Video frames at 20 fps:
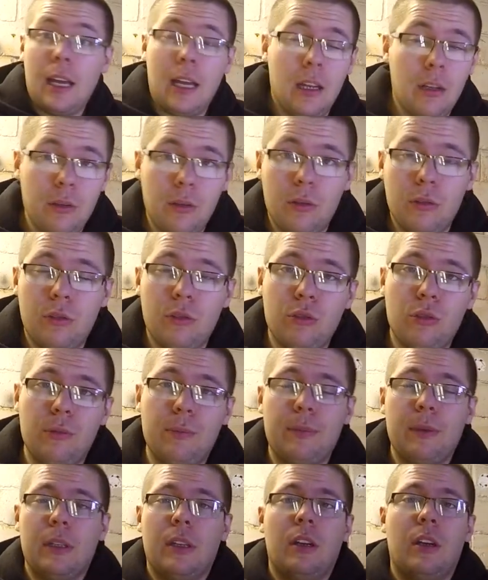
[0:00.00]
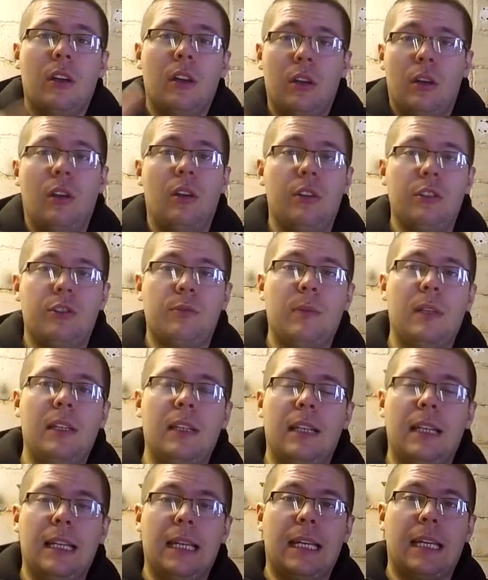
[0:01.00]
YouTube, Hertz
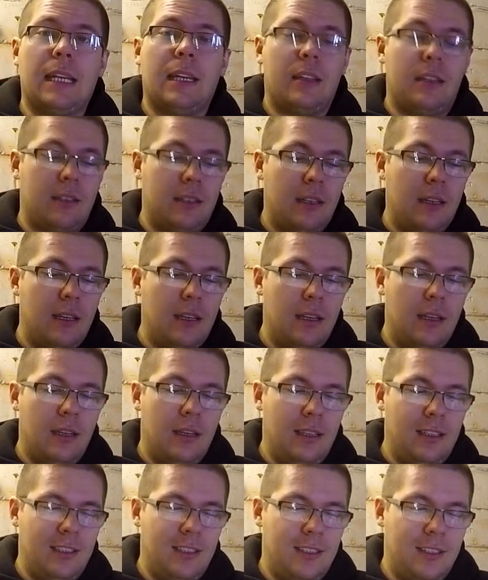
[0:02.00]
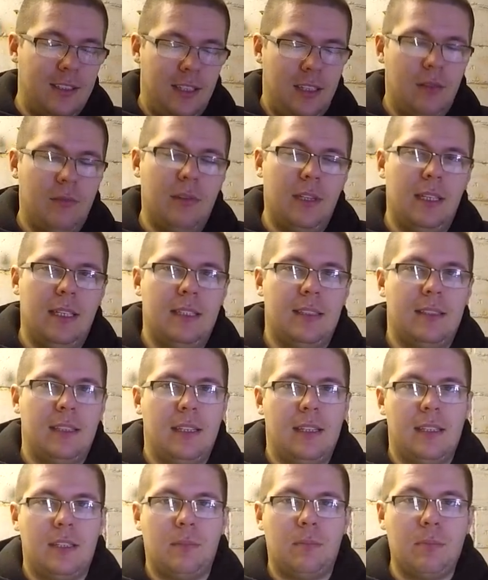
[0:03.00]
ML Legend, a series
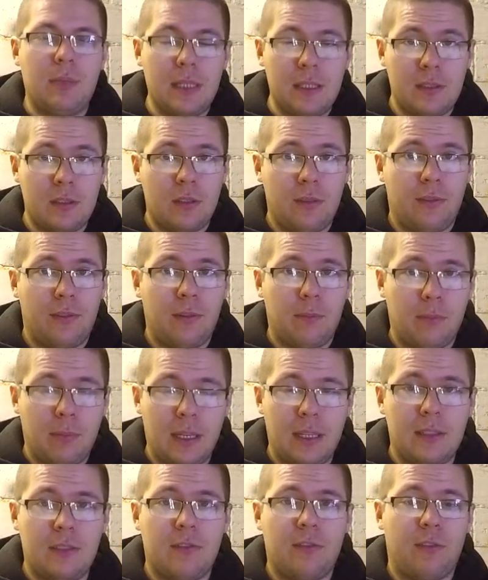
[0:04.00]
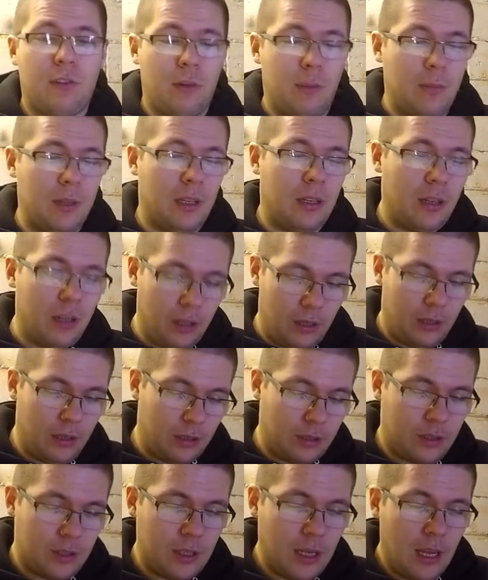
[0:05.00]
that is best of the best from the
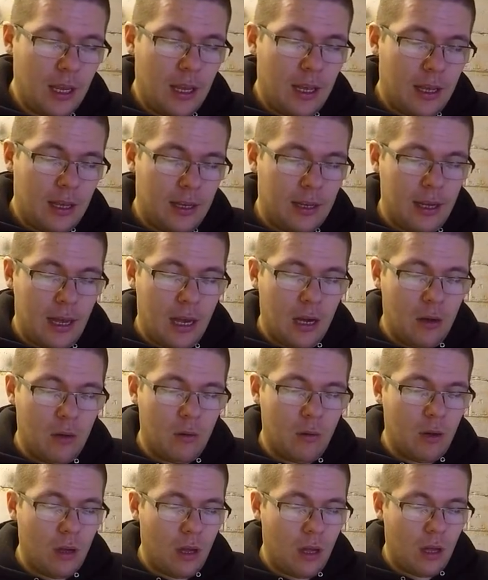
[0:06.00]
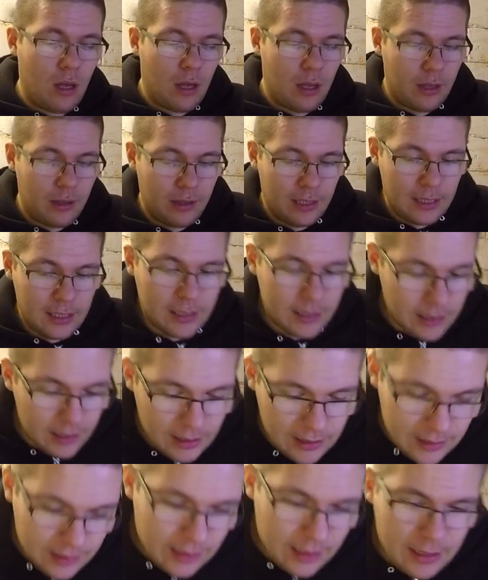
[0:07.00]
Hertz. Now this
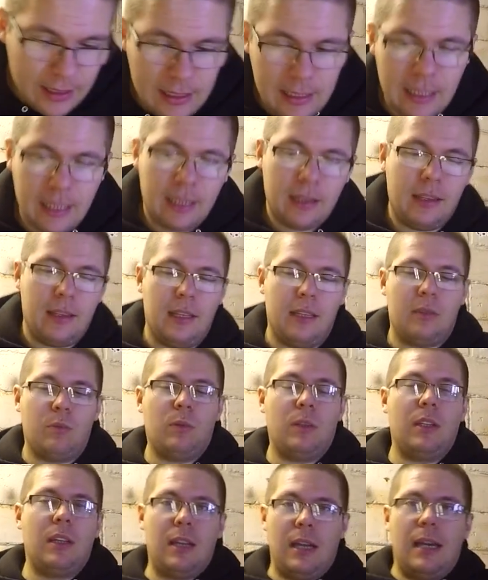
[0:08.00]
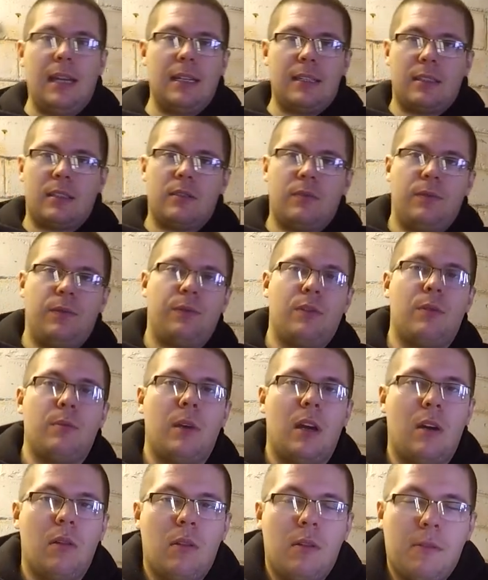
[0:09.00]
is a set that we asked from
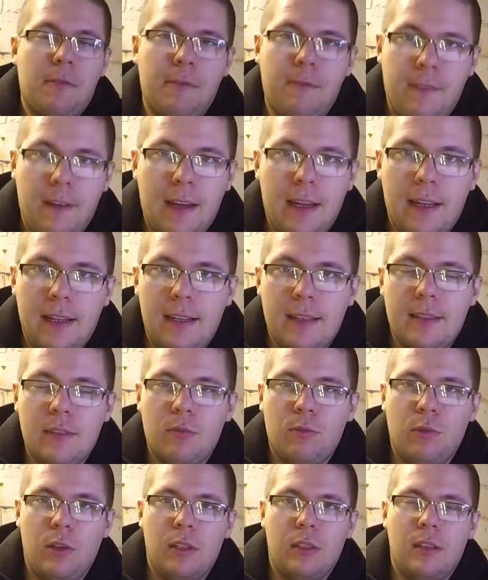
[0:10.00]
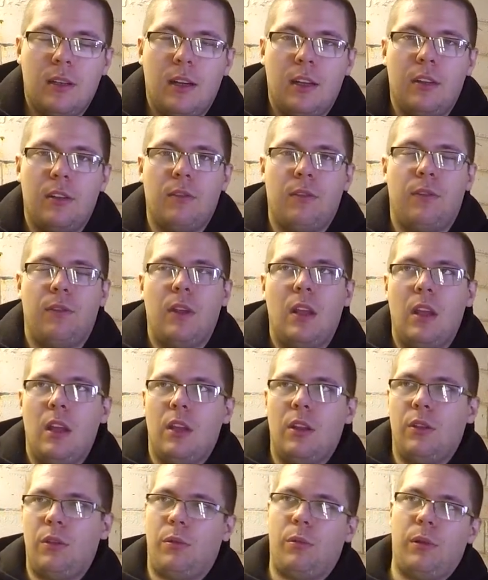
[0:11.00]
our fans what kind of
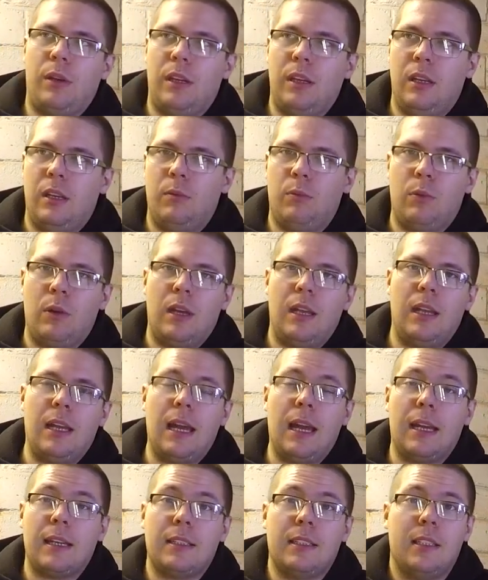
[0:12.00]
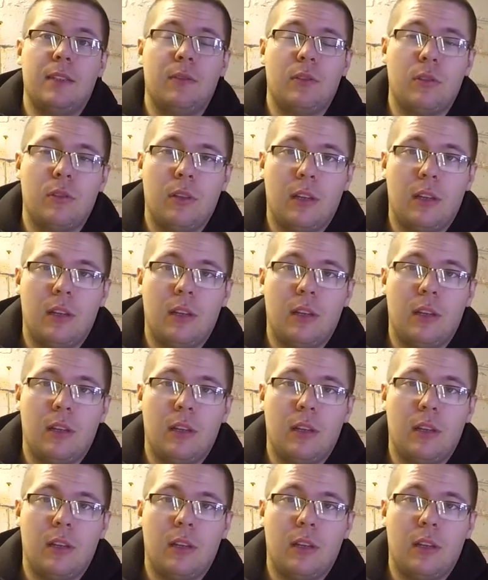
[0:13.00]
three-way active